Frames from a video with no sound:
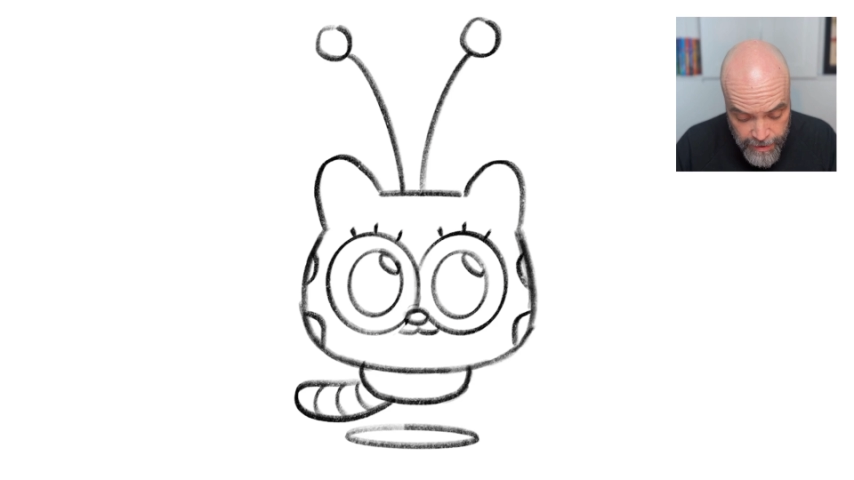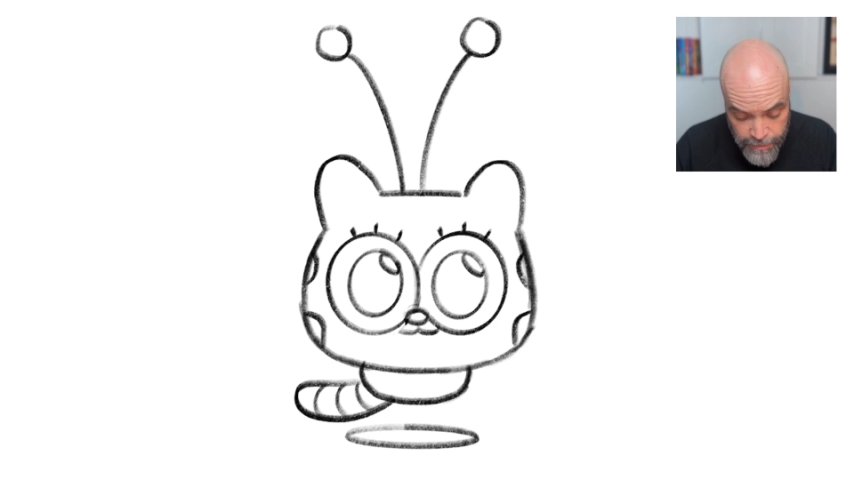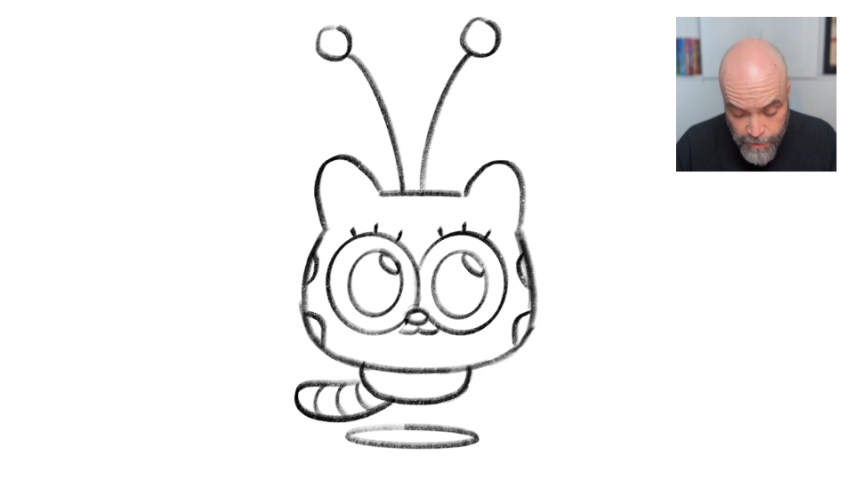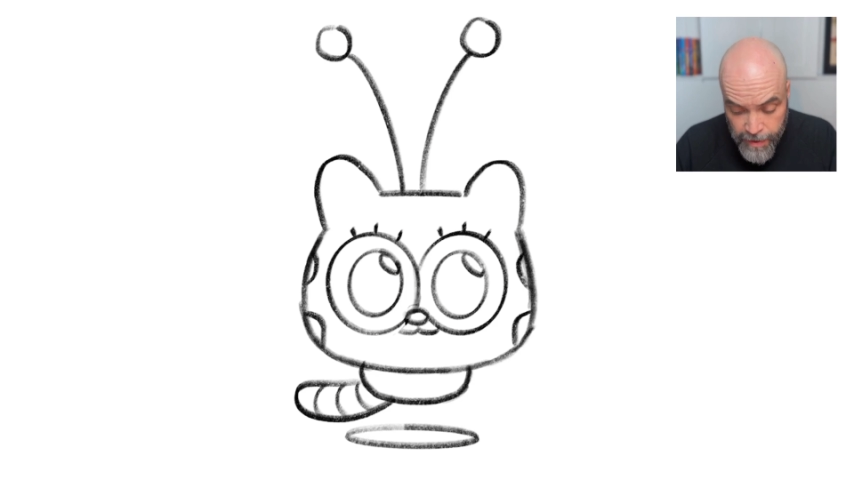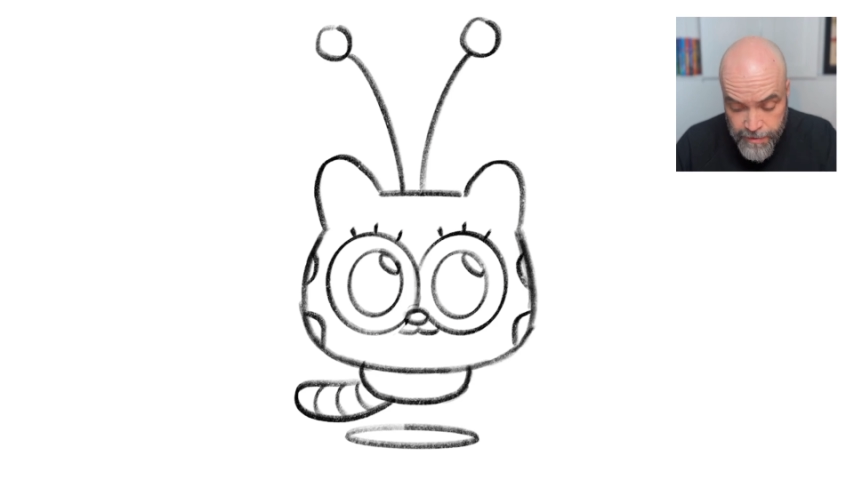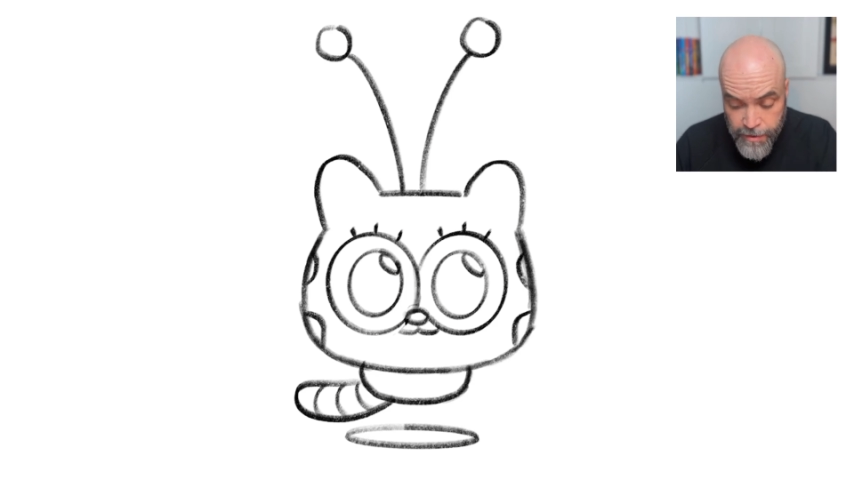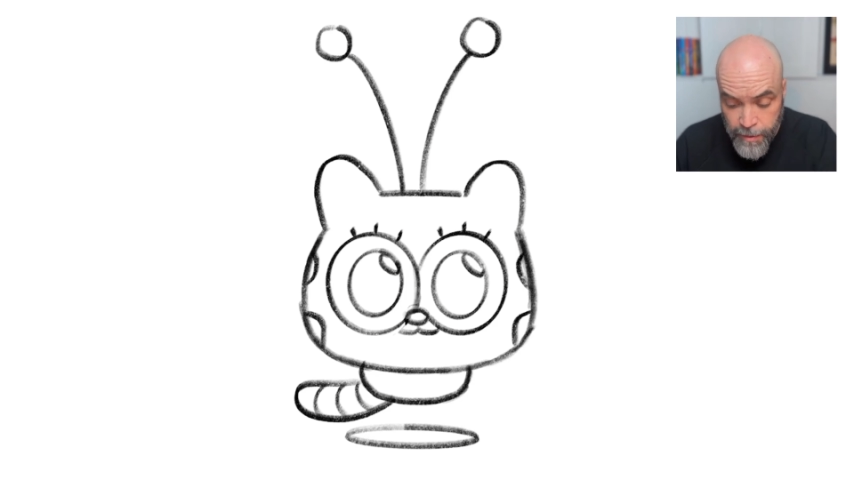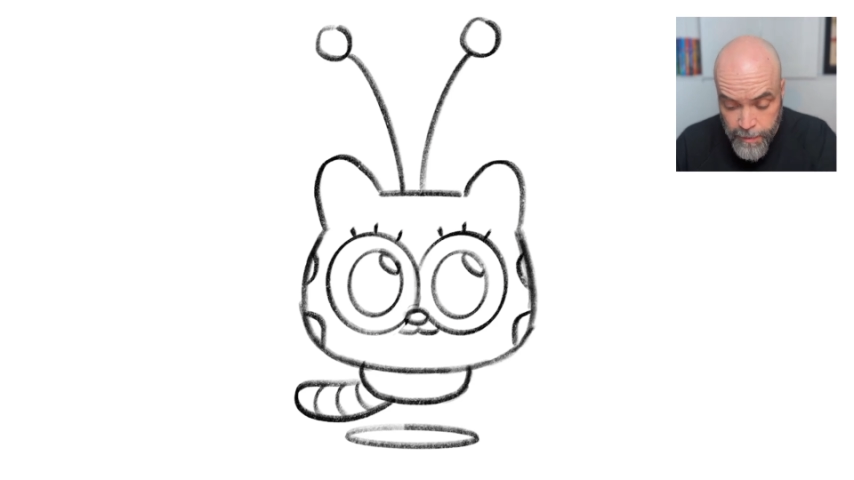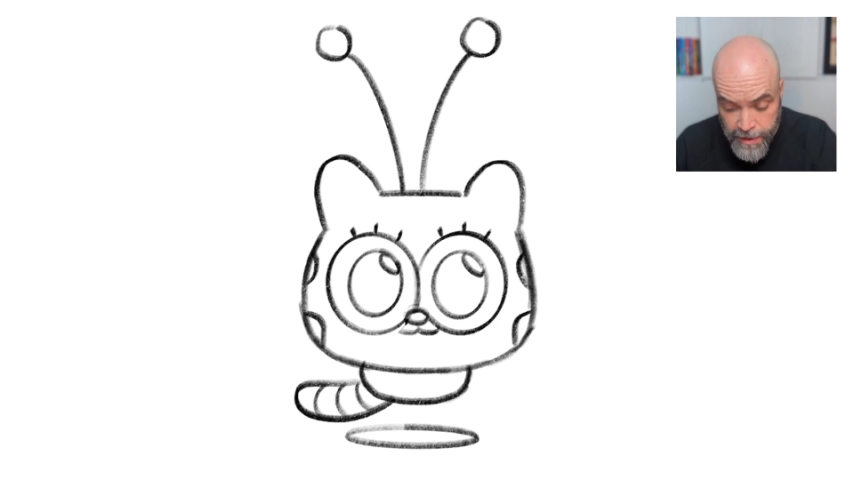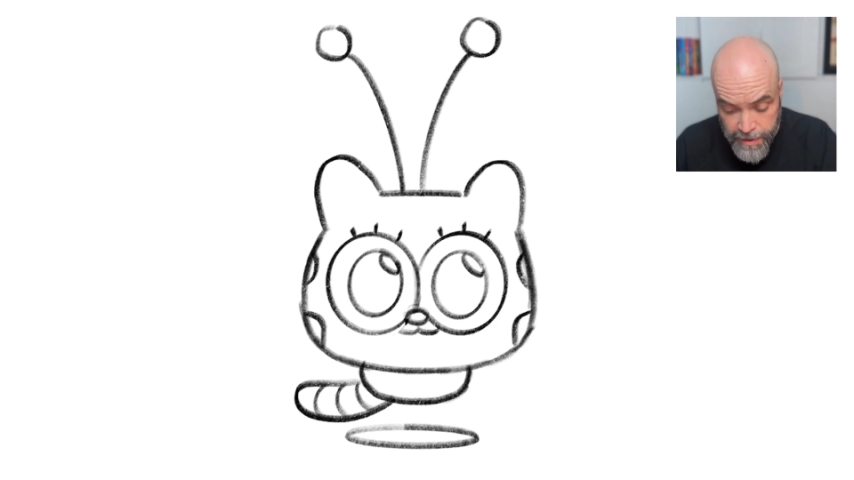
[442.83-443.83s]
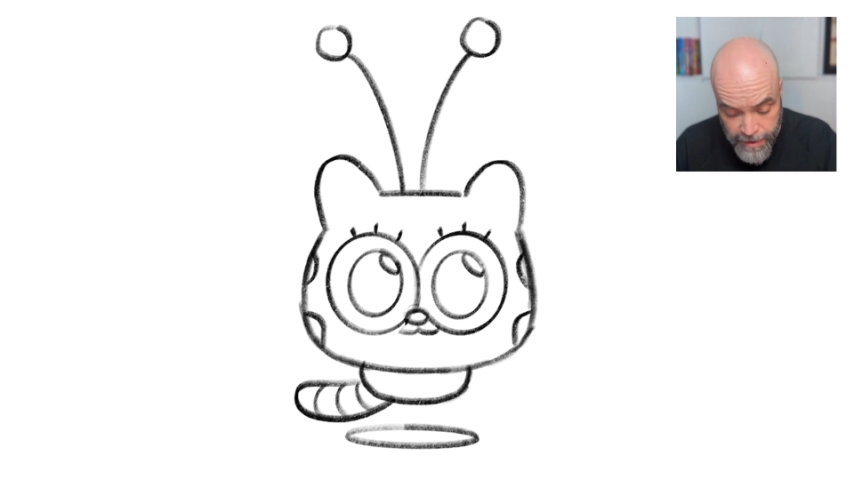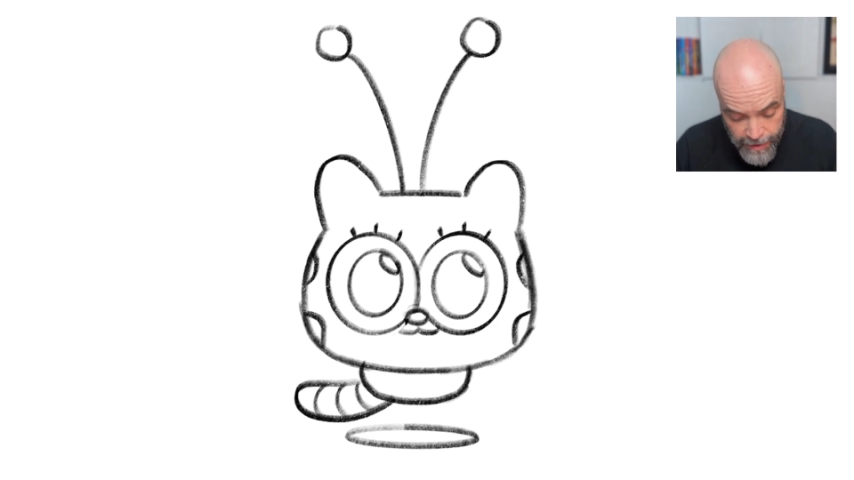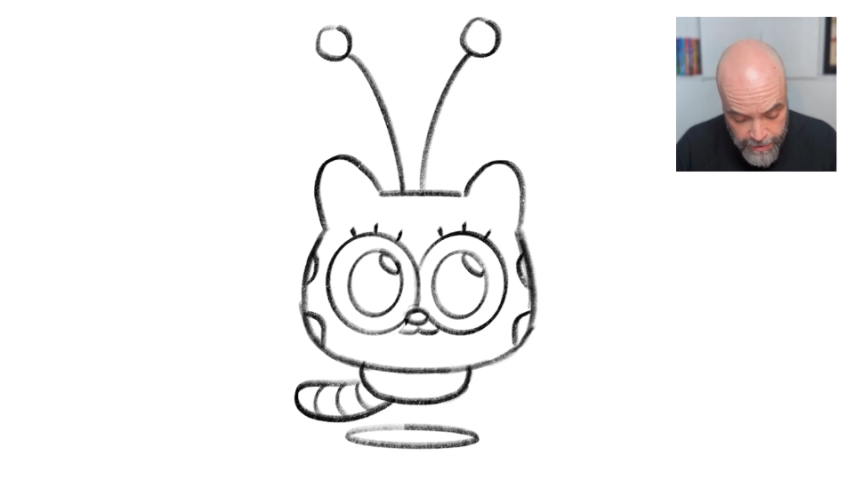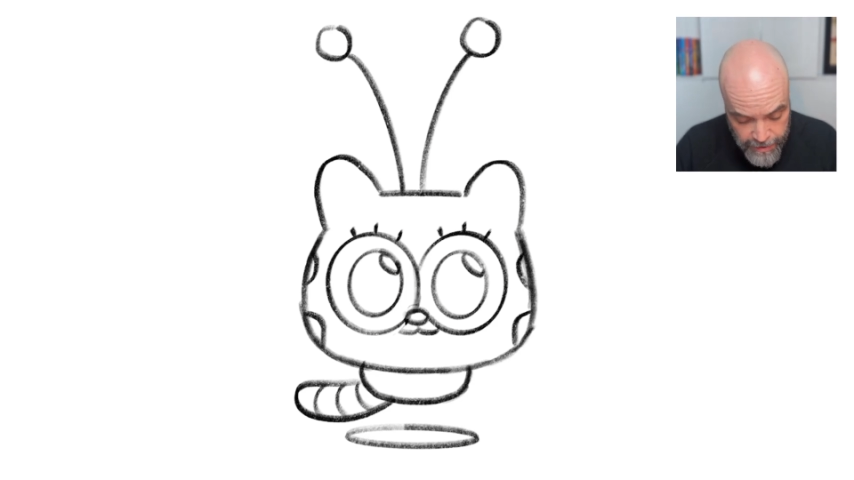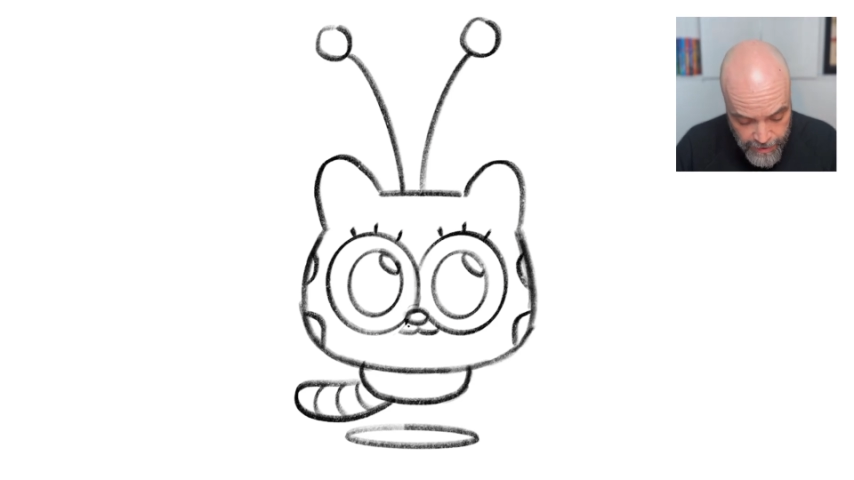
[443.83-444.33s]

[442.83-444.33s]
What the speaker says: this when I was doing my sketch.